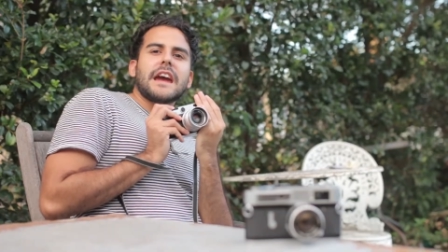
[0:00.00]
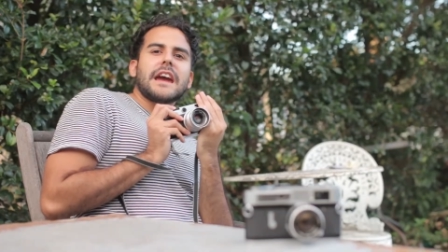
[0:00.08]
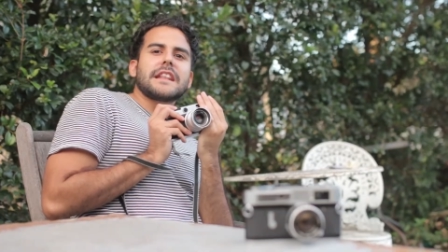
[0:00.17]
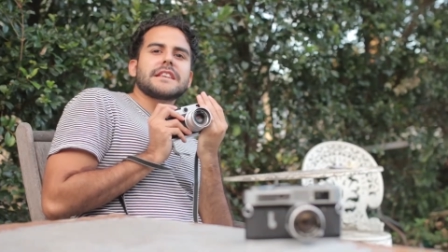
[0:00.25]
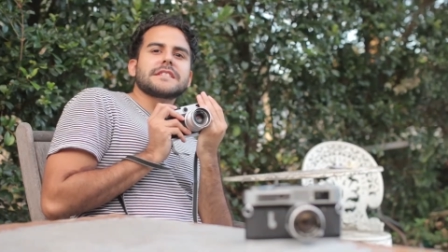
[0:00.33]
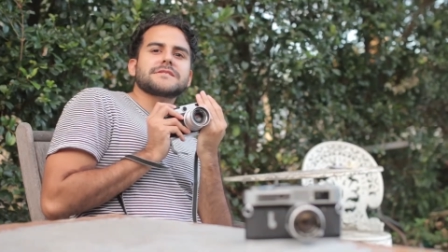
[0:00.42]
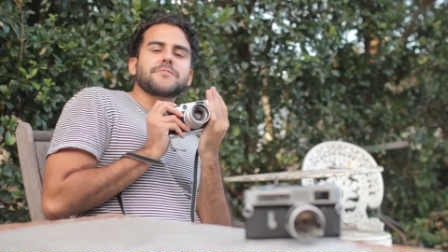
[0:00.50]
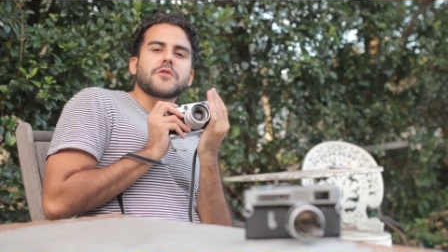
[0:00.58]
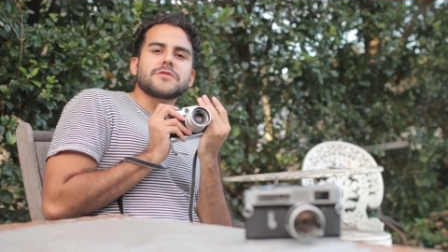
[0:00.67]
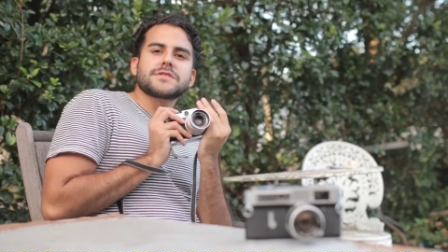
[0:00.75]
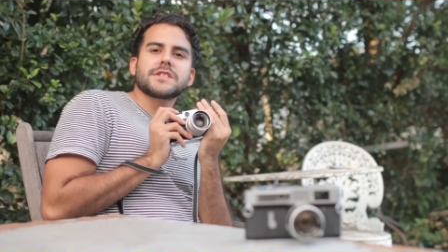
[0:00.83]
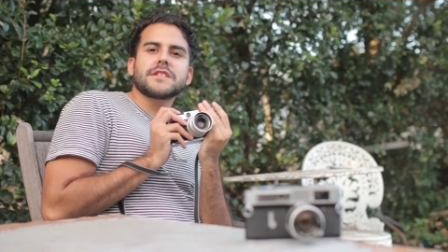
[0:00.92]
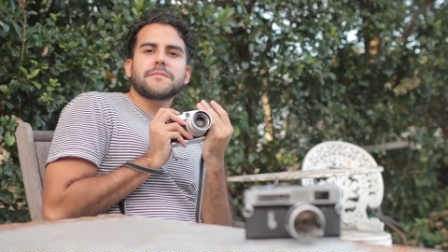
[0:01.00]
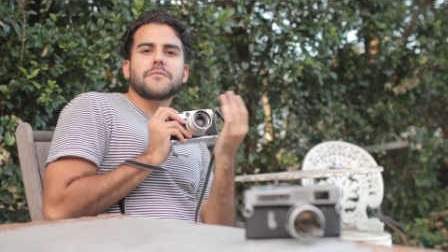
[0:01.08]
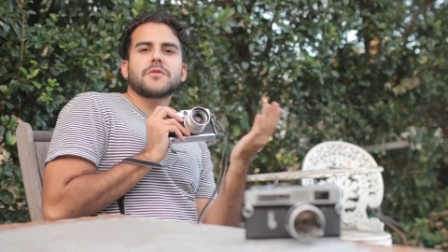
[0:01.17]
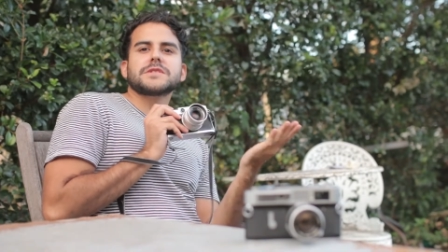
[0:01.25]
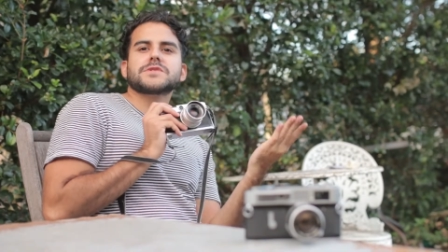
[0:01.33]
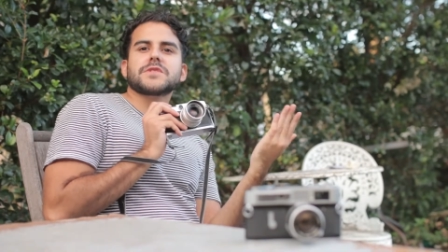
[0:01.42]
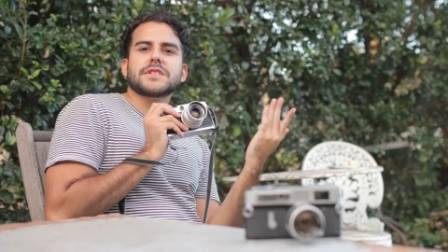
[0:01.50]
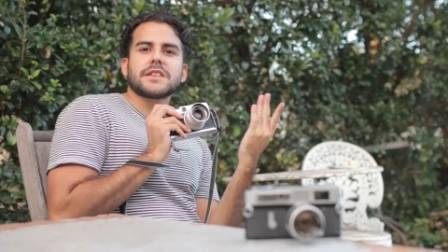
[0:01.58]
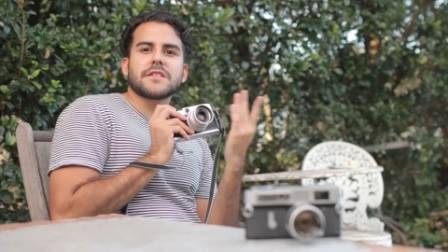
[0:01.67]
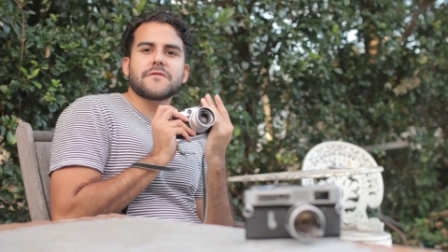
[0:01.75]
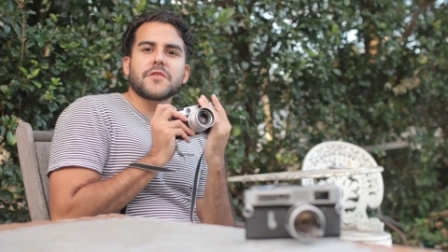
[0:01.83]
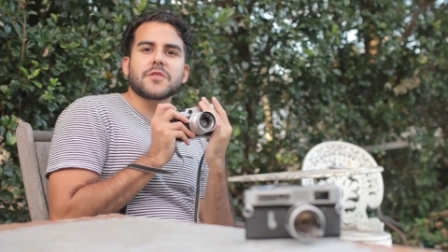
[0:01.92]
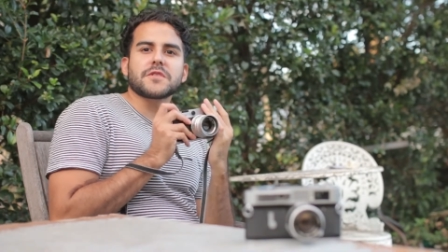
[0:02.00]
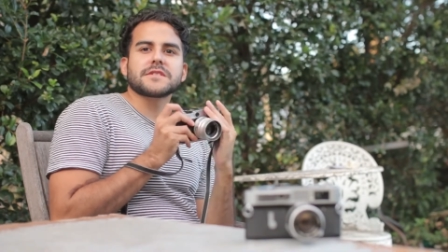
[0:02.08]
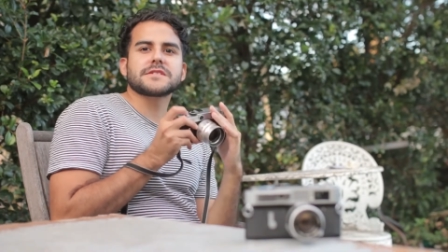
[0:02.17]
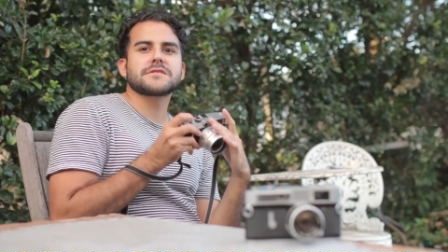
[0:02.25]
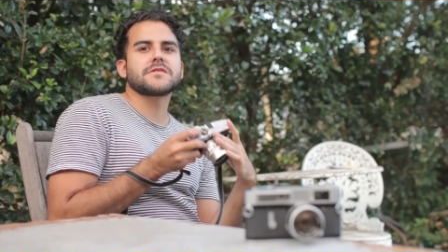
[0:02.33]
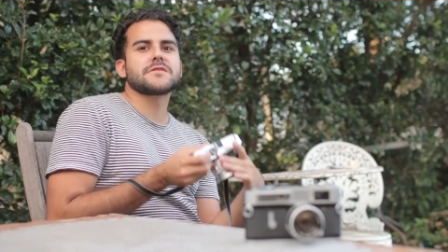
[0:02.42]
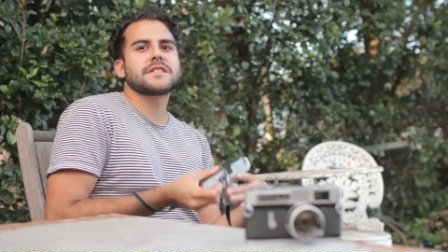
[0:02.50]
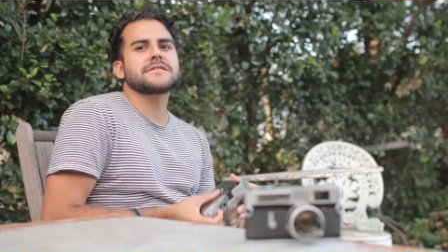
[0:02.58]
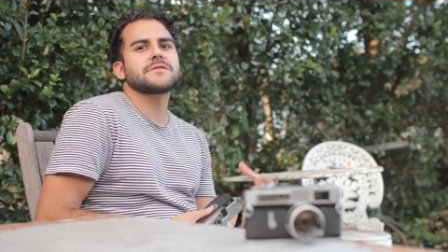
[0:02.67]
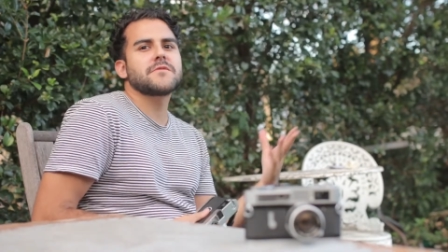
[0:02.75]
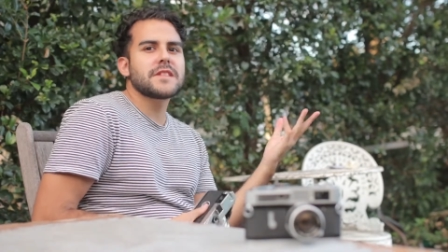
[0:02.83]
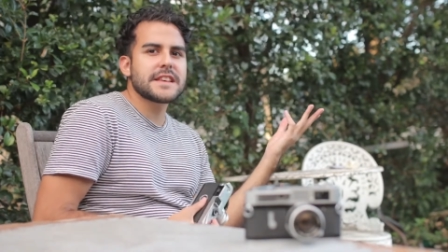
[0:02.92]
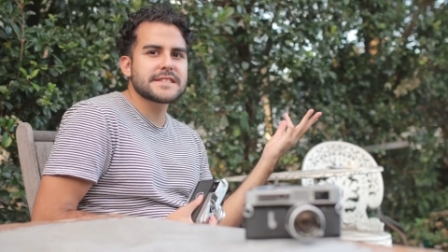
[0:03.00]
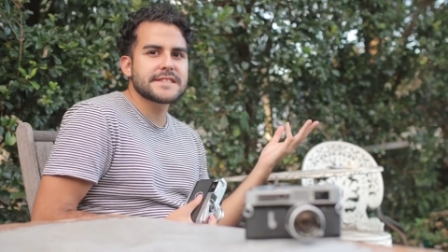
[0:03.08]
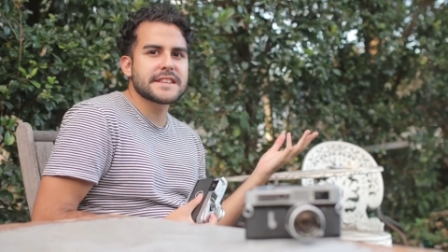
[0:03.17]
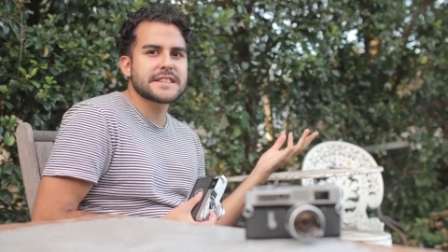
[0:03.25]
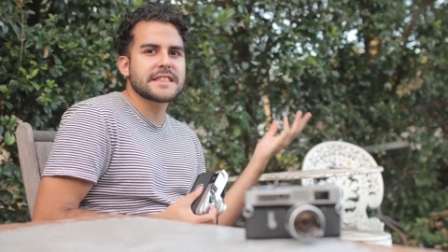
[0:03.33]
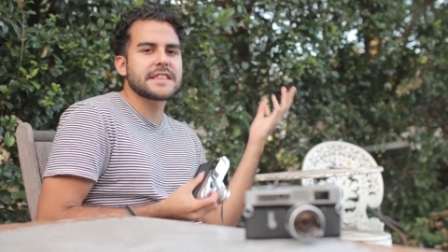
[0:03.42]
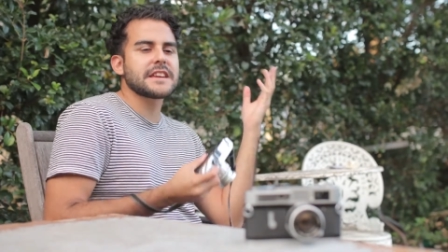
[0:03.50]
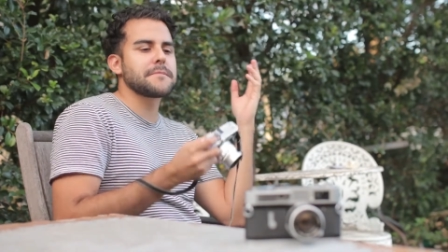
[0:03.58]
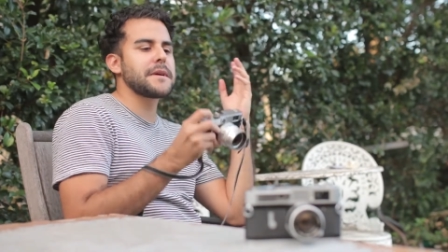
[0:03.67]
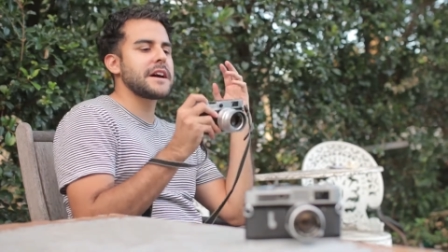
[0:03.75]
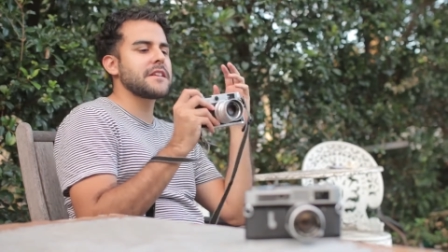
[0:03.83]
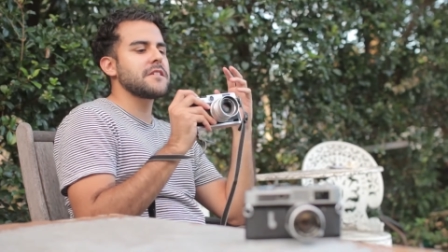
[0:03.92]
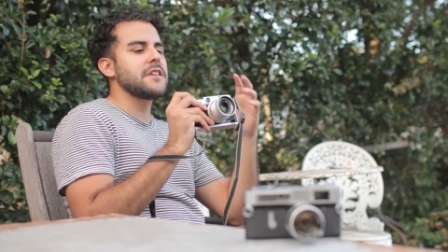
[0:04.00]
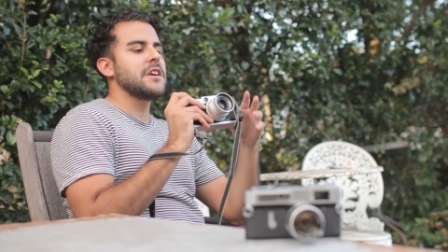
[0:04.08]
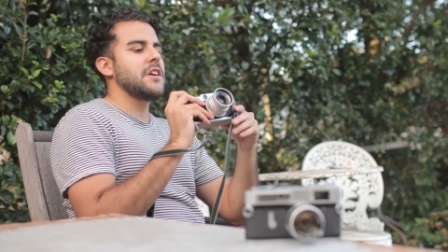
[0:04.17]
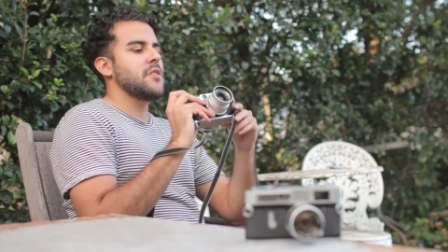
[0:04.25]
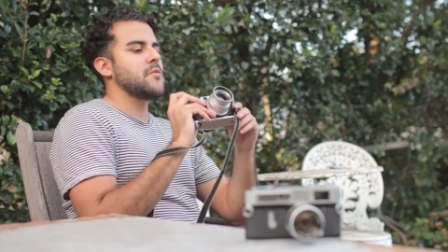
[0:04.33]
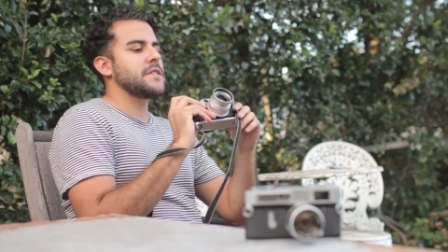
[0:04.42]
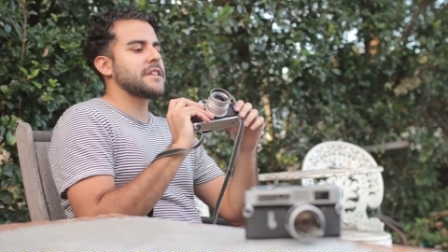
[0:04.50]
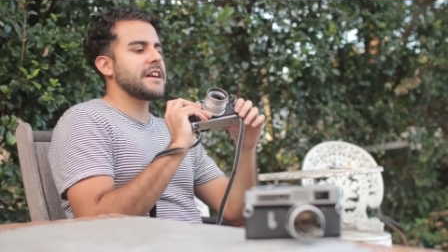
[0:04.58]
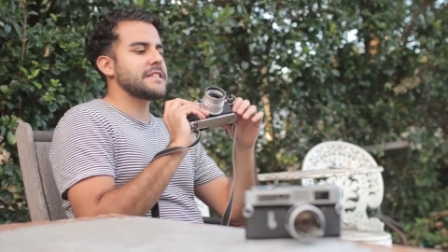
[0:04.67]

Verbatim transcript: and the exposure more so than the focus. So it gives you one less thing to think about when you're